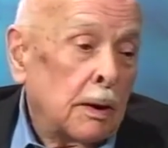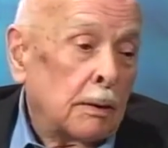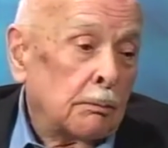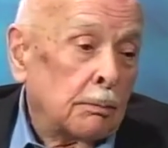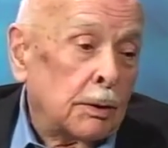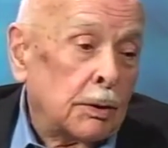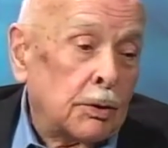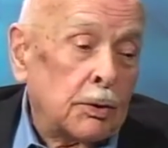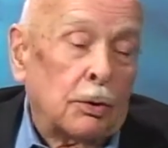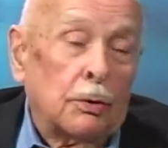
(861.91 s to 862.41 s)

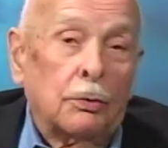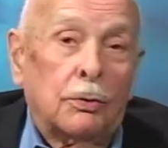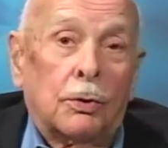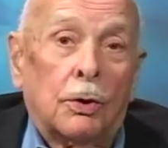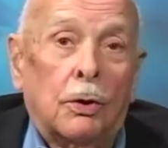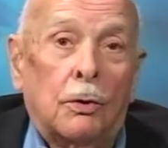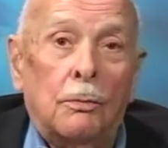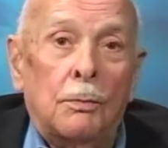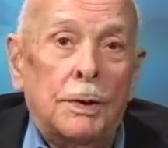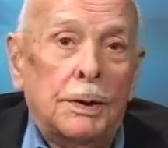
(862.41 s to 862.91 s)
But Joe
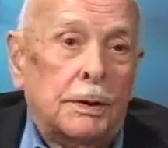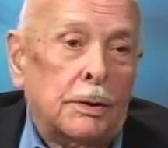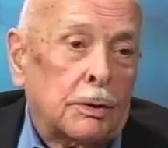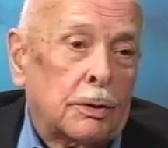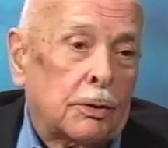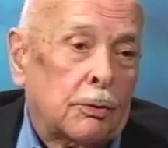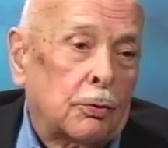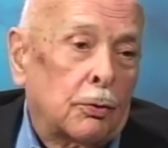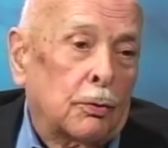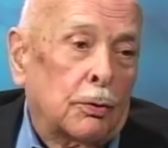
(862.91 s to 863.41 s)
told me
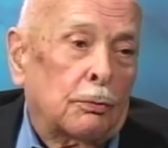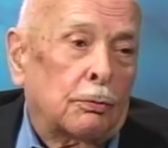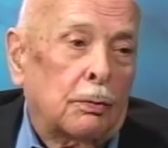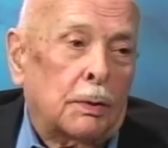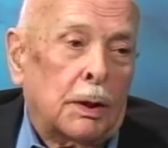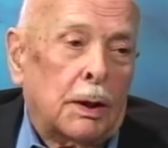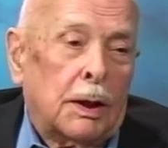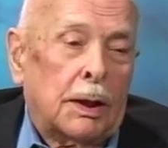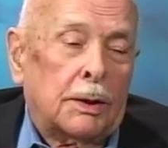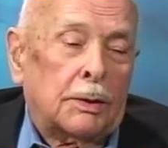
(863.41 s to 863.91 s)
just 2 or 3
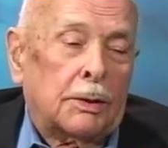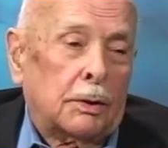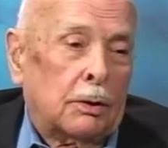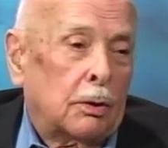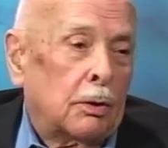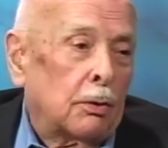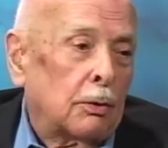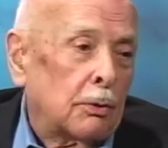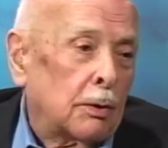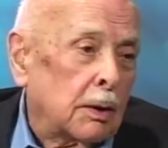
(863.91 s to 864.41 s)
days
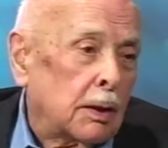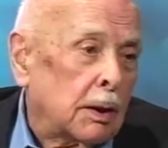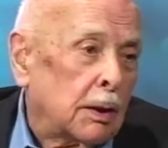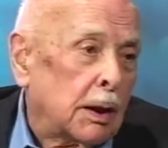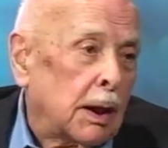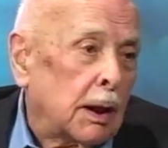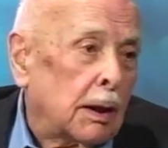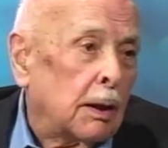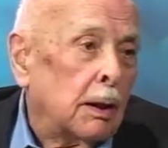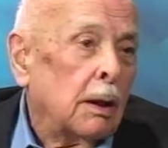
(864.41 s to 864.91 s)
ago
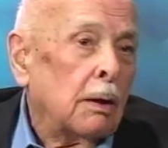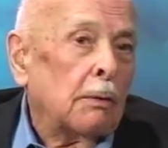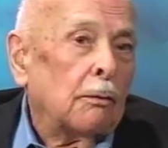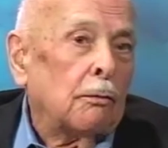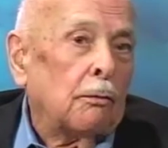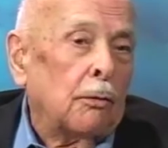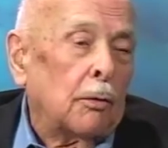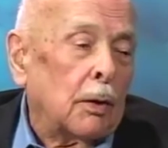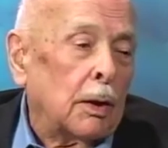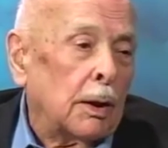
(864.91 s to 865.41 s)
that
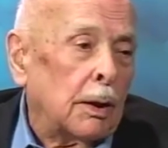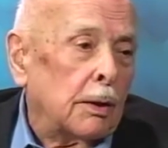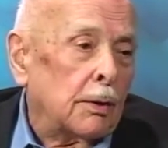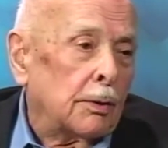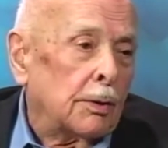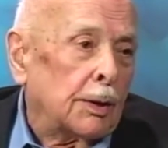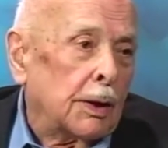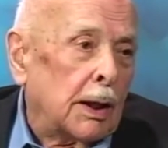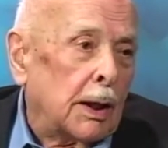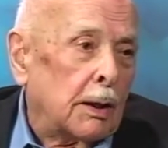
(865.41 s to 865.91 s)

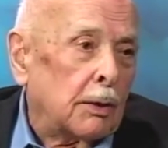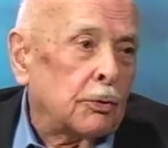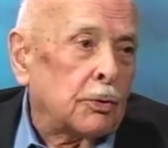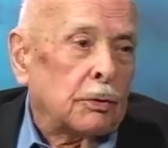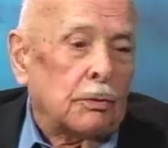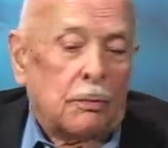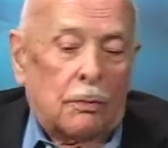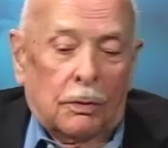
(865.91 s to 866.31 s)
$400,000,